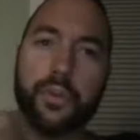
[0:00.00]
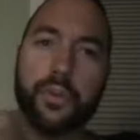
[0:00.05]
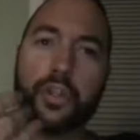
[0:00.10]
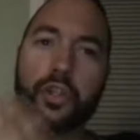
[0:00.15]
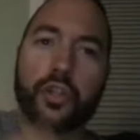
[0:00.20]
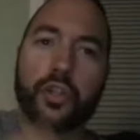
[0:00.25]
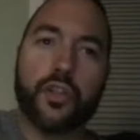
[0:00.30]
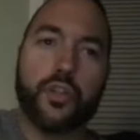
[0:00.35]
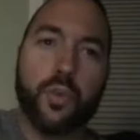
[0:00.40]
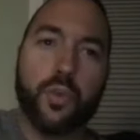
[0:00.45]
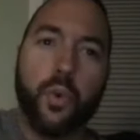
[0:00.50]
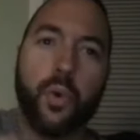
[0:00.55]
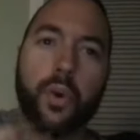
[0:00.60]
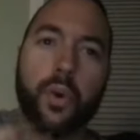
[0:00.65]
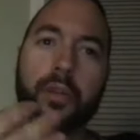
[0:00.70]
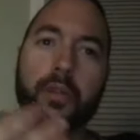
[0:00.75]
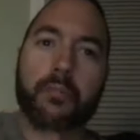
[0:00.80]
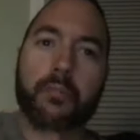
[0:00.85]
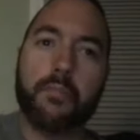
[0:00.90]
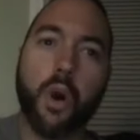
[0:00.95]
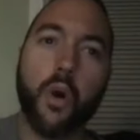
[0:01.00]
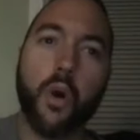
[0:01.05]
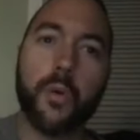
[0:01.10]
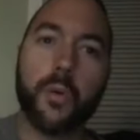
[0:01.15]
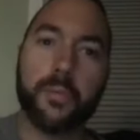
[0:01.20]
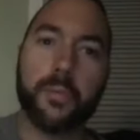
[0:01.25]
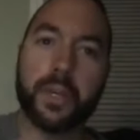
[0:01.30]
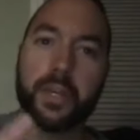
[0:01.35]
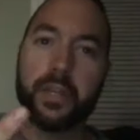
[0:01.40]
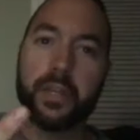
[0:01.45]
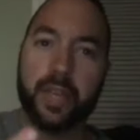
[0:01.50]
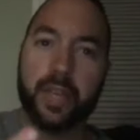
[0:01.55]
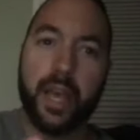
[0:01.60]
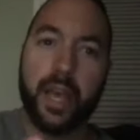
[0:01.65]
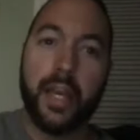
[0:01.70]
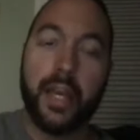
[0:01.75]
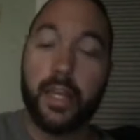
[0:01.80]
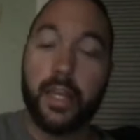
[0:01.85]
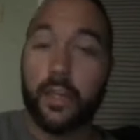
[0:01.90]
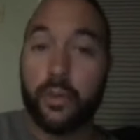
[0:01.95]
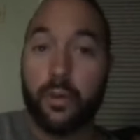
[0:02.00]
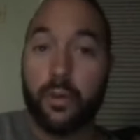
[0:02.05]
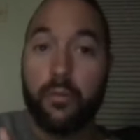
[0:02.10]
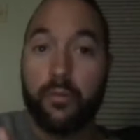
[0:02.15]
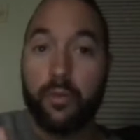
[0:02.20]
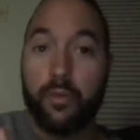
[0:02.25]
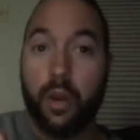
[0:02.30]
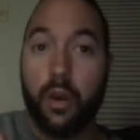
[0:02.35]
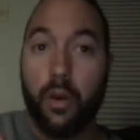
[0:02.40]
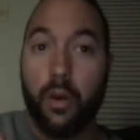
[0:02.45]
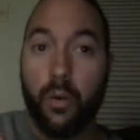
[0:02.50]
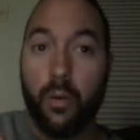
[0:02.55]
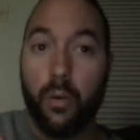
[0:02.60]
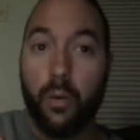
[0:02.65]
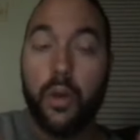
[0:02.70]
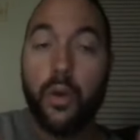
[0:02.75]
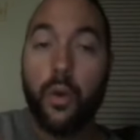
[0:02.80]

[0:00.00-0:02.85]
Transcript: enjoy the moment because A, you don't know,